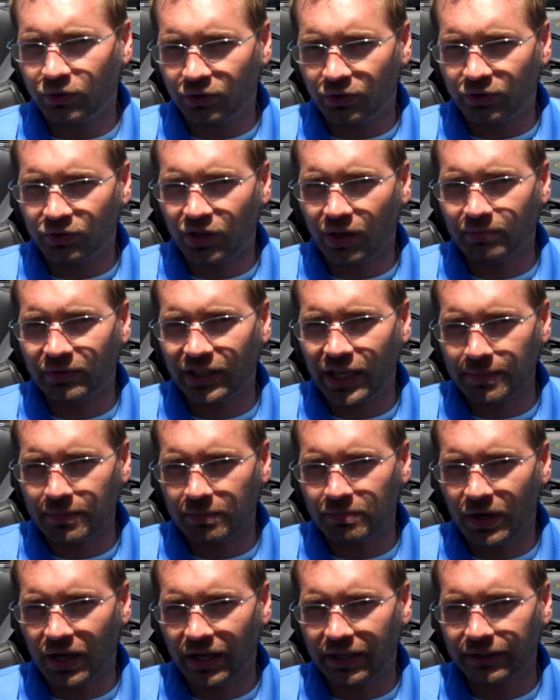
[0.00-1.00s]
just something to keep
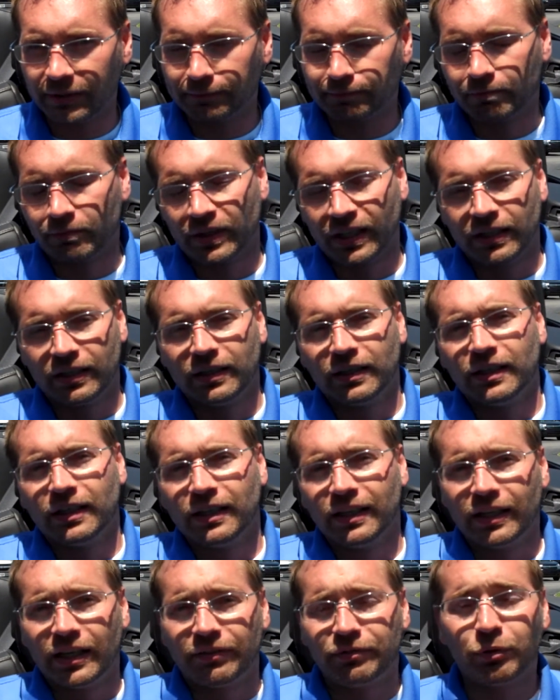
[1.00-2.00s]
in mind.
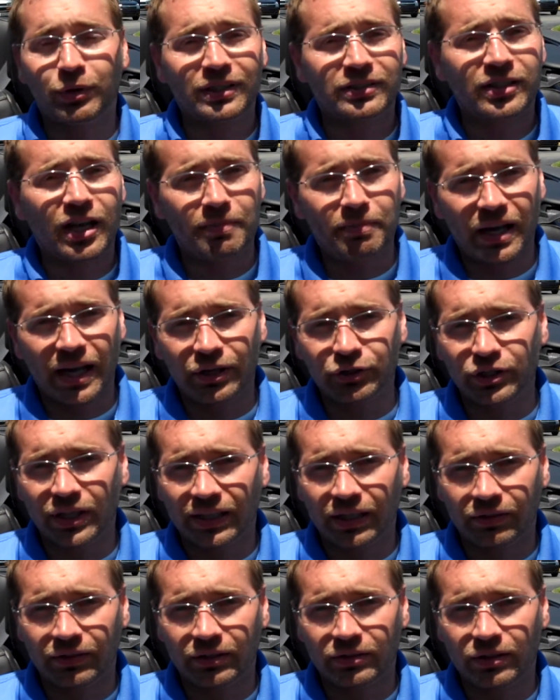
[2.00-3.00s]
If you want to stop by and check
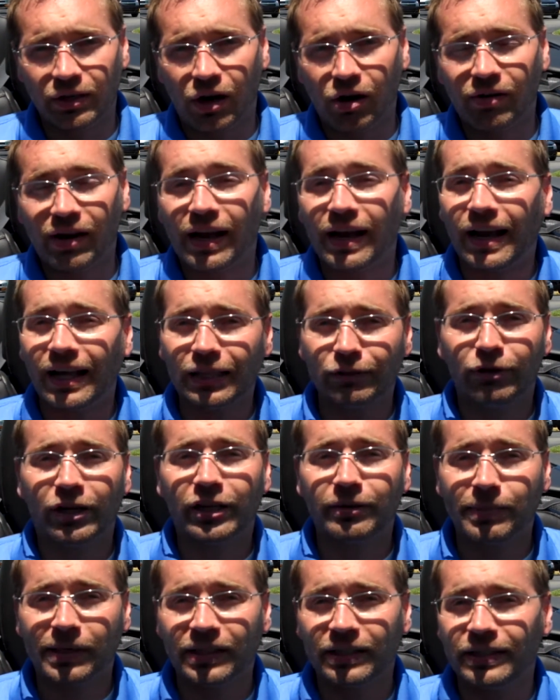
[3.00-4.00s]
out this car, I highly
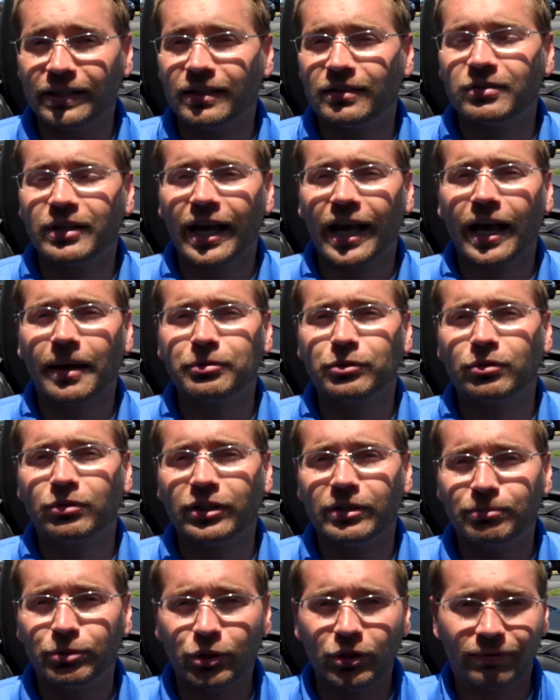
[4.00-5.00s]
recommend it. It is
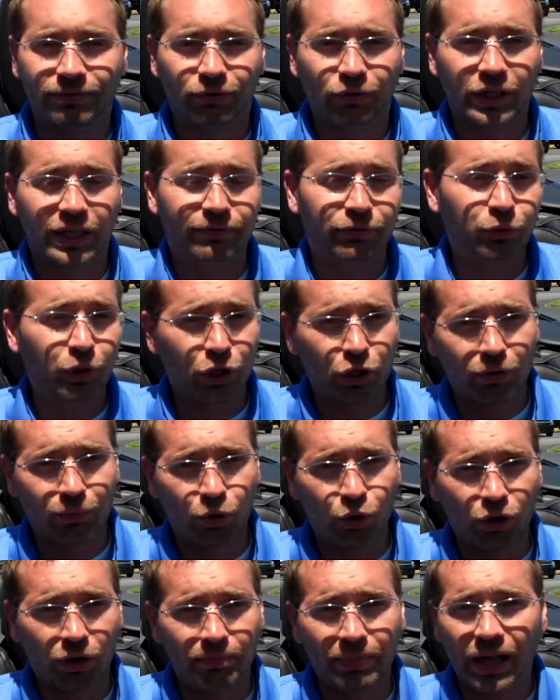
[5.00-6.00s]
absolutely beautiful. And if you want to know
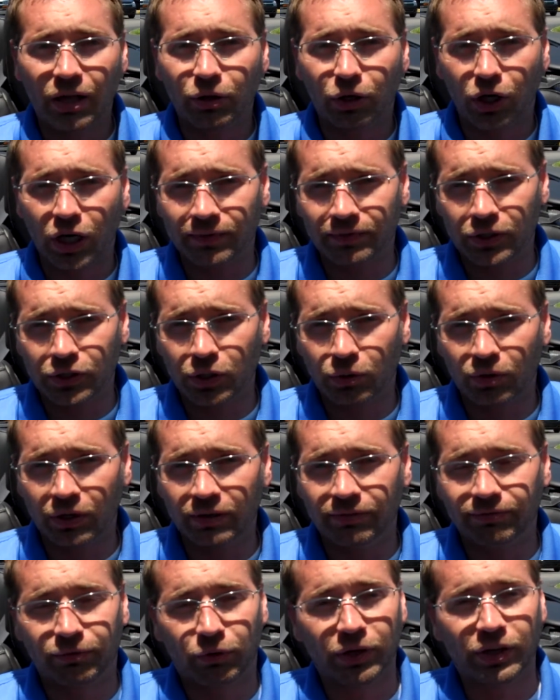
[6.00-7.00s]
more about our inventory
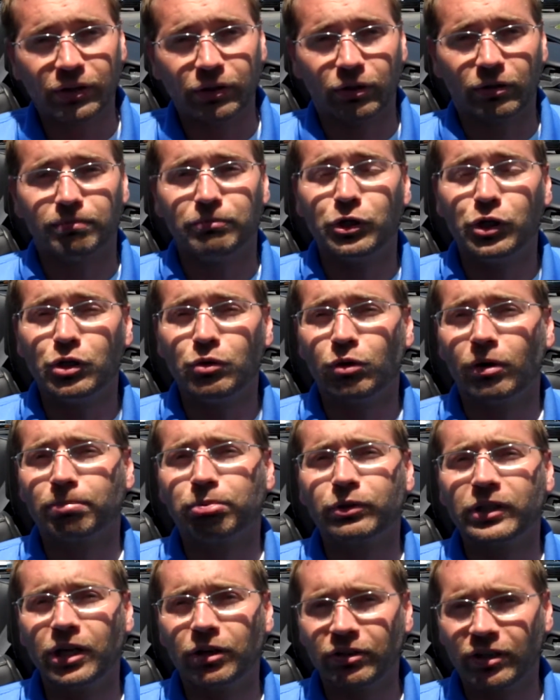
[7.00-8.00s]
for either new or
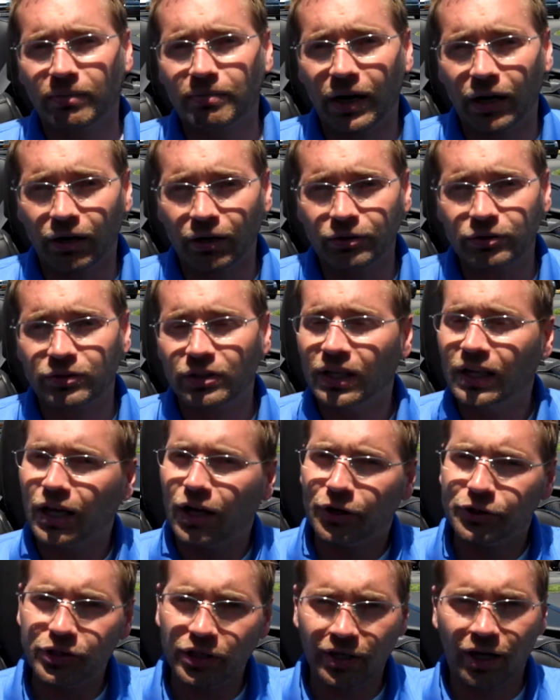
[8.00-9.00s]
pre-owned Camaros,
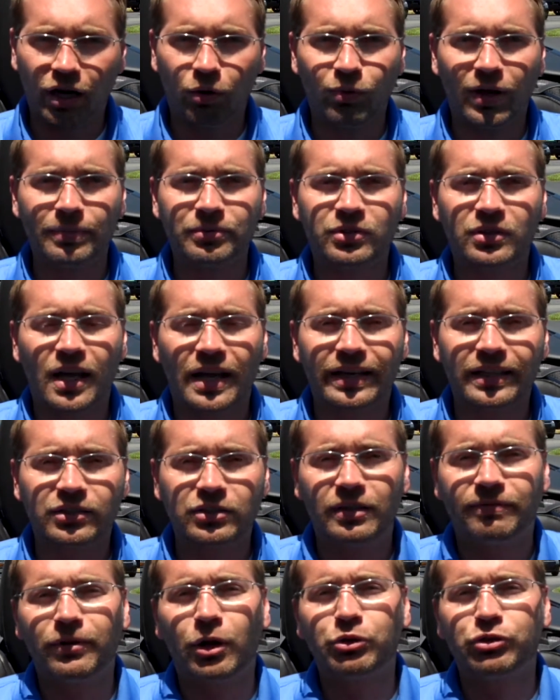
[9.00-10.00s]
check out our website. It's
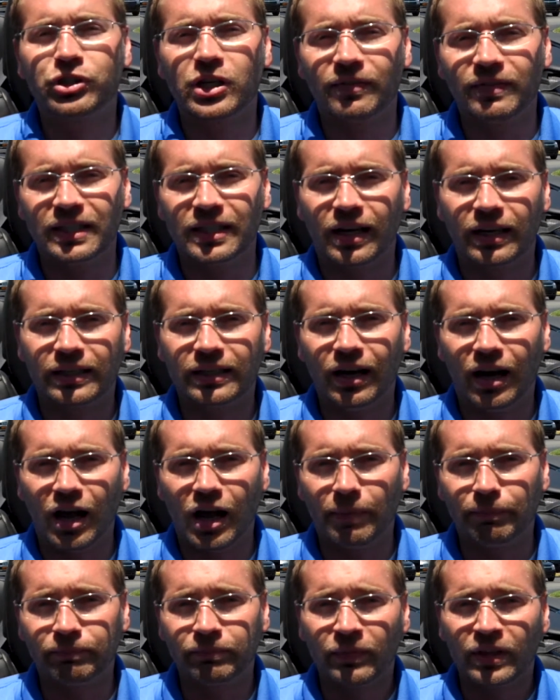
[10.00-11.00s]
DeVoe Chevy dot
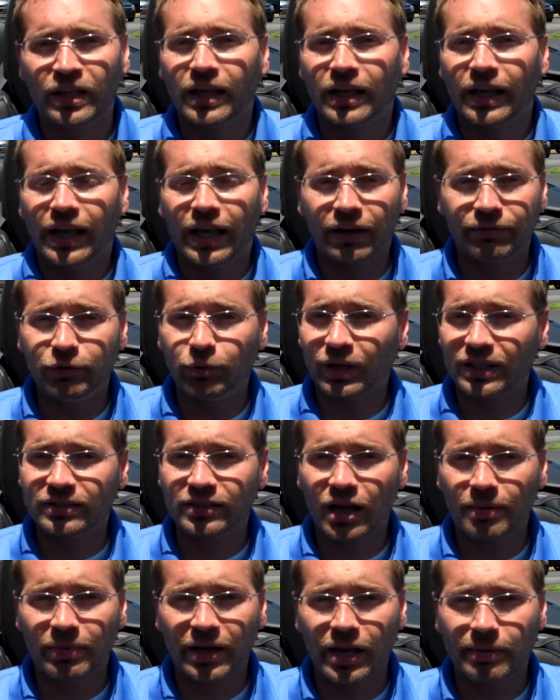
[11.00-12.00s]
com. And if you want to
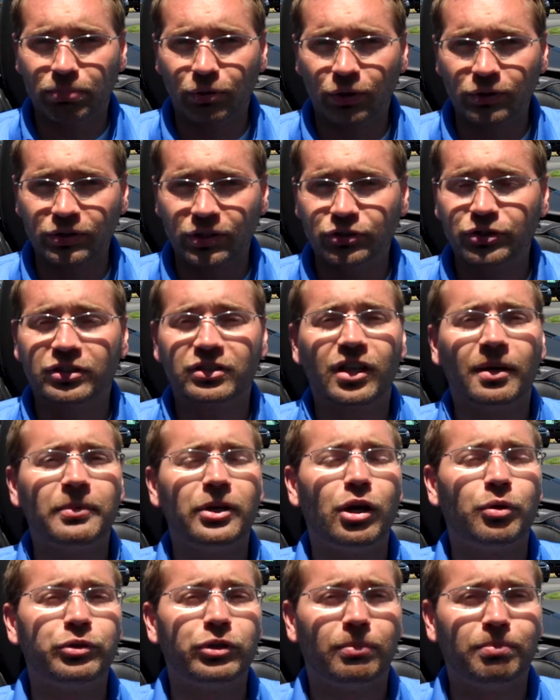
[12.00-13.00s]
stop by in person, just let me
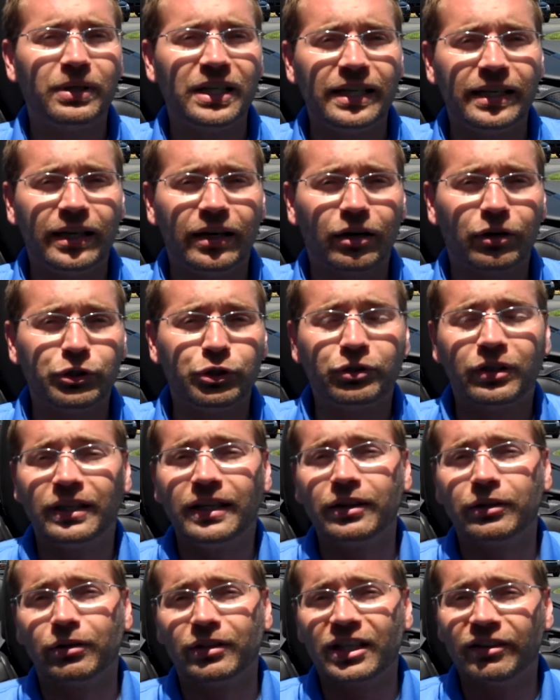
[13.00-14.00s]
know when you'll be here. You can
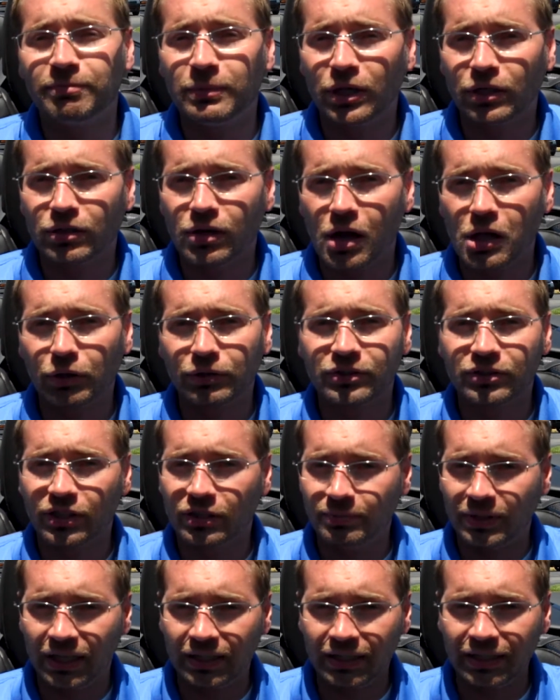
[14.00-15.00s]
either give me a call or send
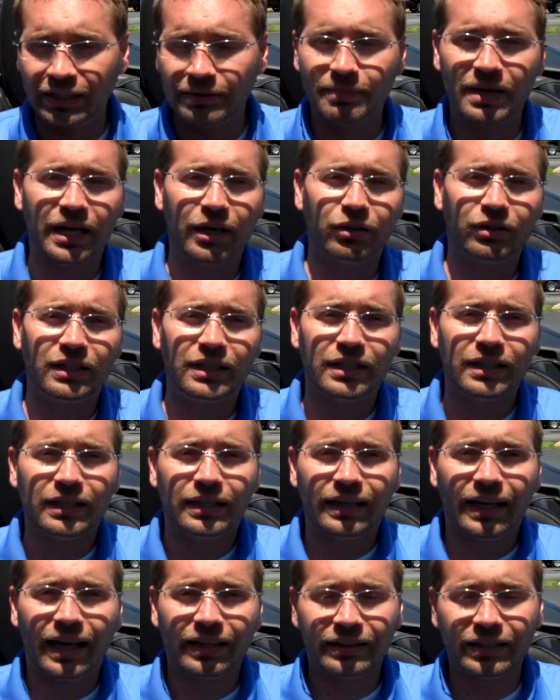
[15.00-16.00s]
me an email
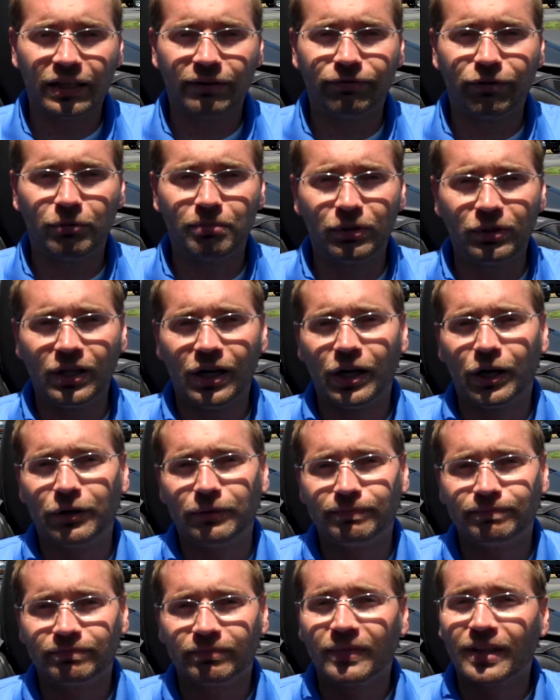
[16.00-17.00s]
at the info below.
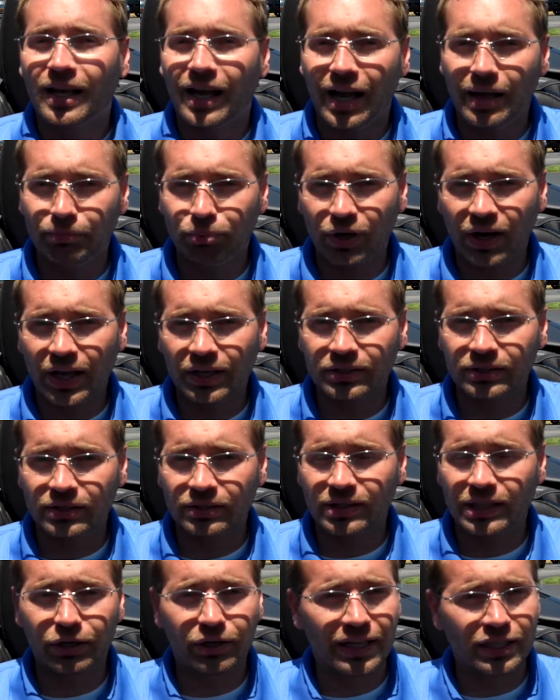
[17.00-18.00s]
I'm Brett Estes,
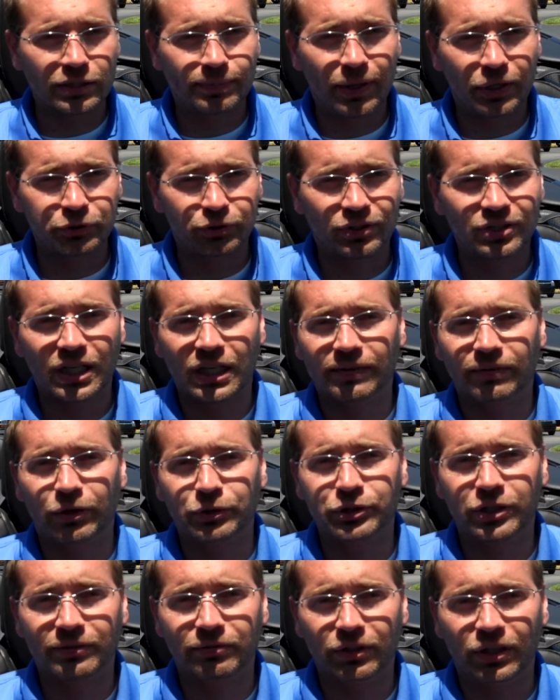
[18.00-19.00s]
the internet specialist at DeVoe
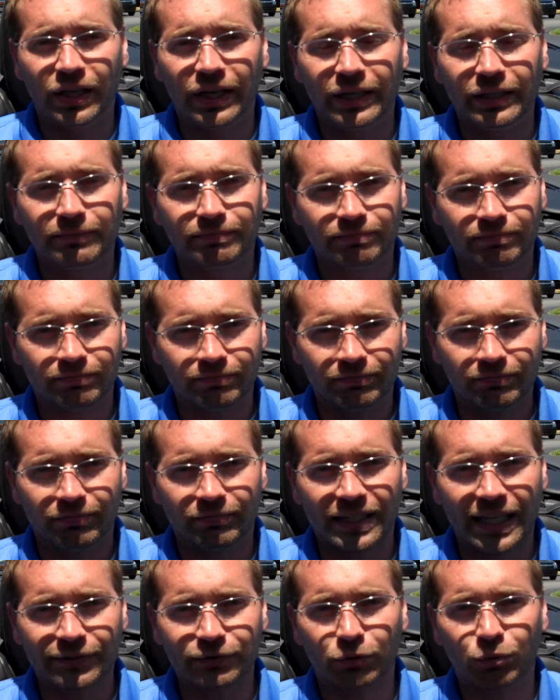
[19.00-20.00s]
Chevrolet.
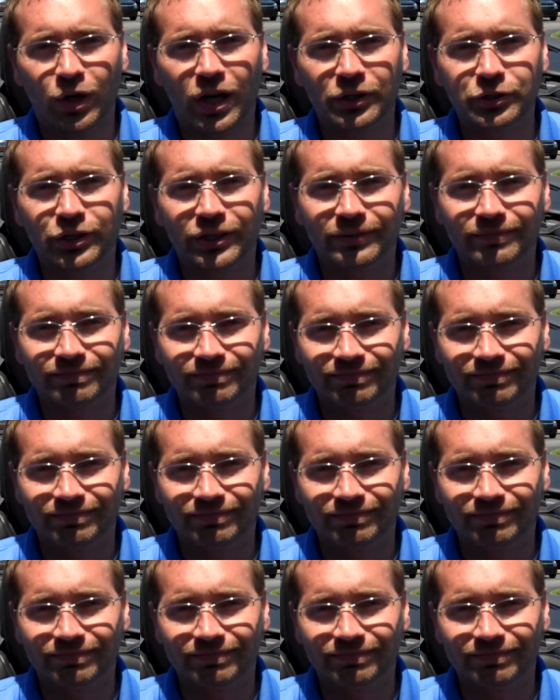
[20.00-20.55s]
Thanks for watching.